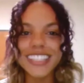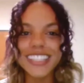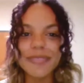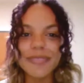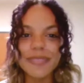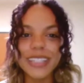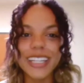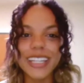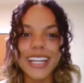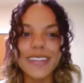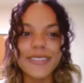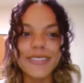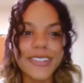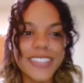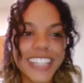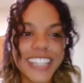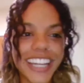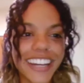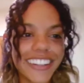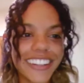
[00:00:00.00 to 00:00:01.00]
something I wrote
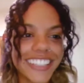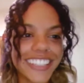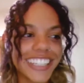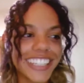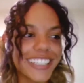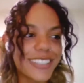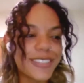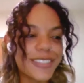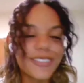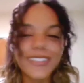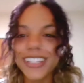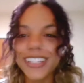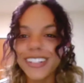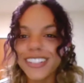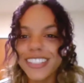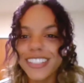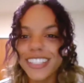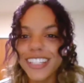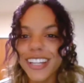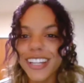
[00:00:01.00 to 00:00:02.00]
down like 2
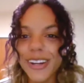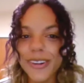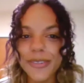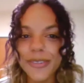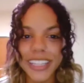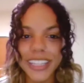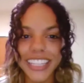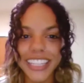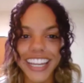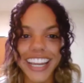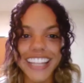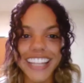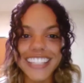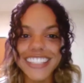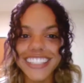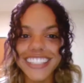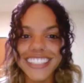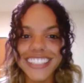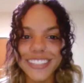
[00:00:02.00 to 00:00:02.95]
years ago when they asked us